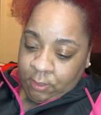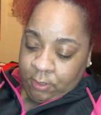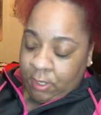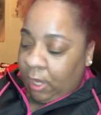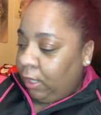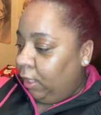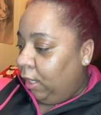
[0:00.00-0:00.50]

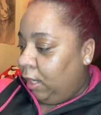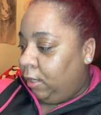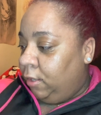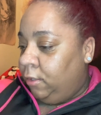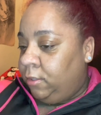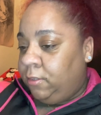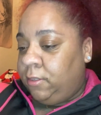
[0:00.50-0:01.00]
not
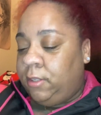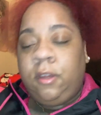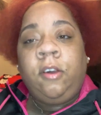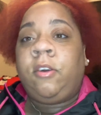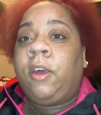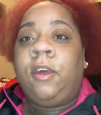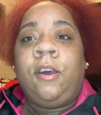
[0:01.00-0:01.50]

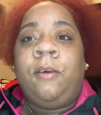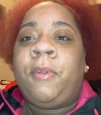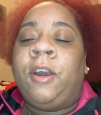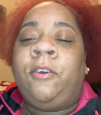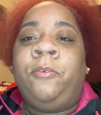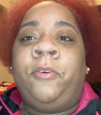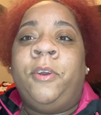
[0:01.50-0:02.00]

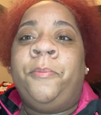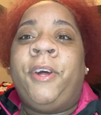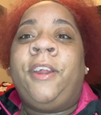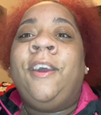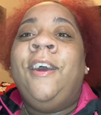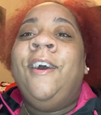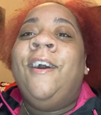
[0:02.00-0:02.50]
gonna worry about
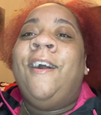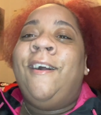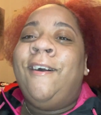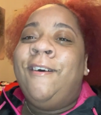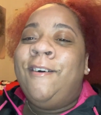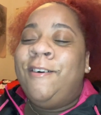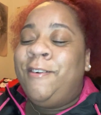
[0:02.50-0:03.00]

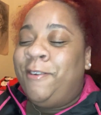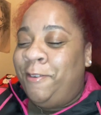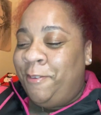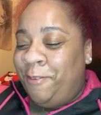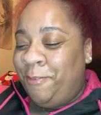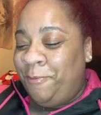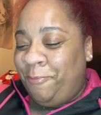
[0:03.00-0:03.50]

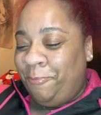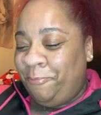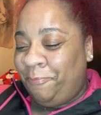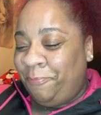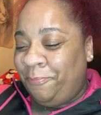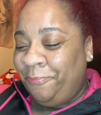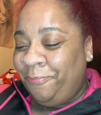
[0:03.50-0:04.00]

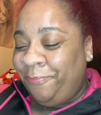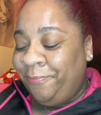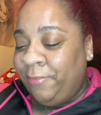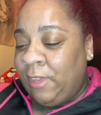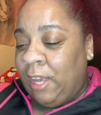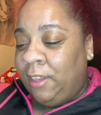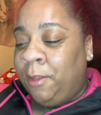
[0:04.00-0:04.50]
it.
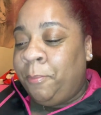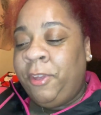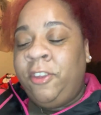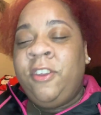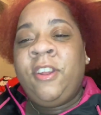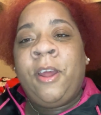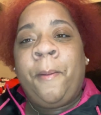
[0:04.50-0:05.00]
The
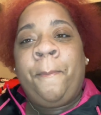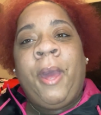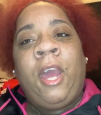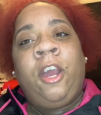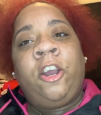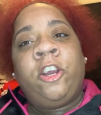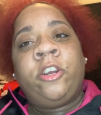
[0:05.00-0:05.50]
Billionaire
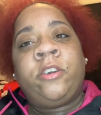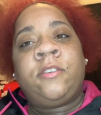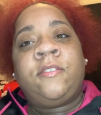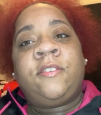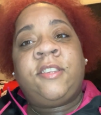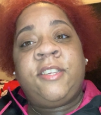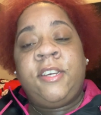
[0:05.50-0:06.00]
Bankers
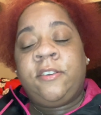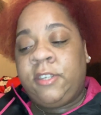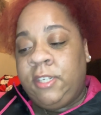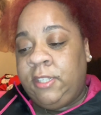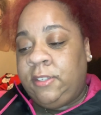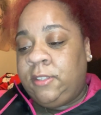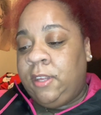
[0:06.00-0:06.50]

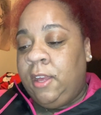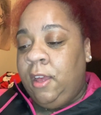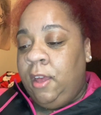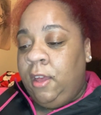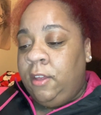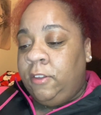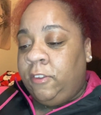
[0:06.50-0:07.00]
series.
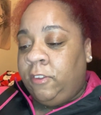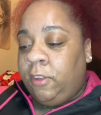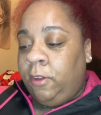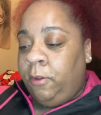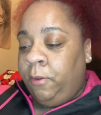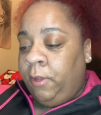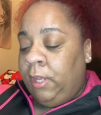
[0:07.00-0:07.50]

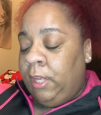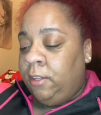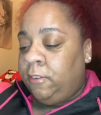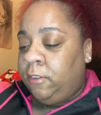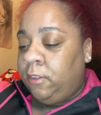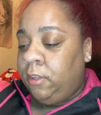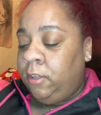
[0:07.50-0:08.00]
So
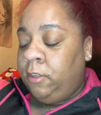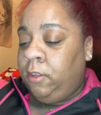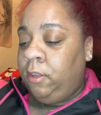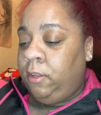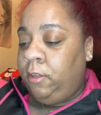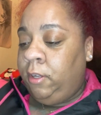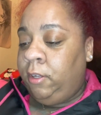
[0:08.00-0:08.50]
it's
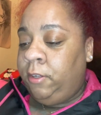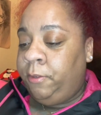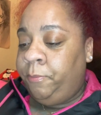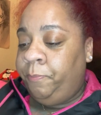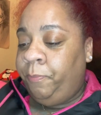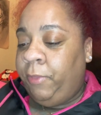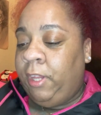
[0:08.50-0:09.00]

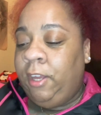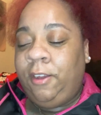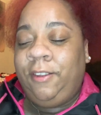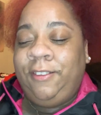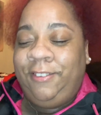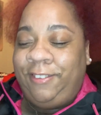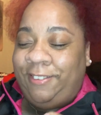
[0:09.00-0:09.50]
I'm
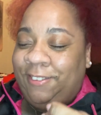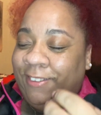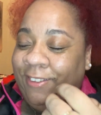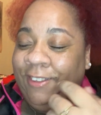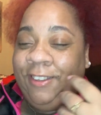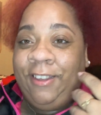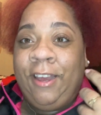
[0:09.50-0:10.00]

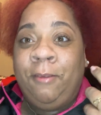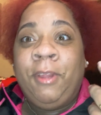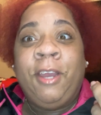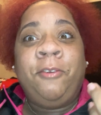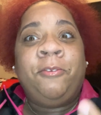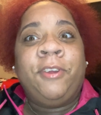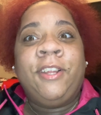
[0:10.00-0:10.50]

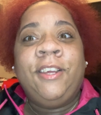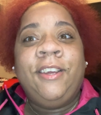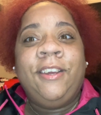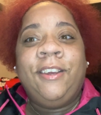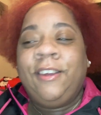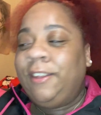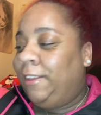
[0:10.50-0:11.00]
like,
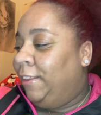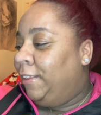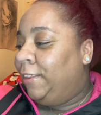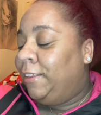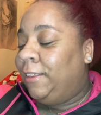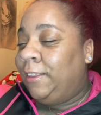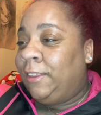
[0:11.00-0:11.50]
really?
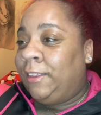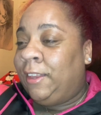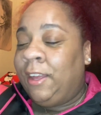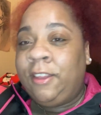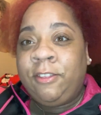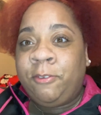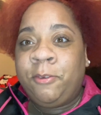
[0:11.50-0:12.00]

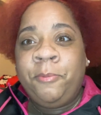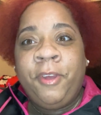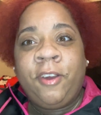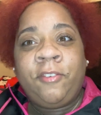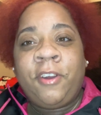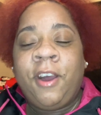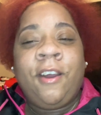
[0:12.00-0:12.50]
That threw me
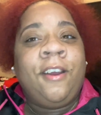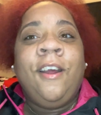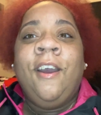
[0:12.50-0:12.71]
off guard.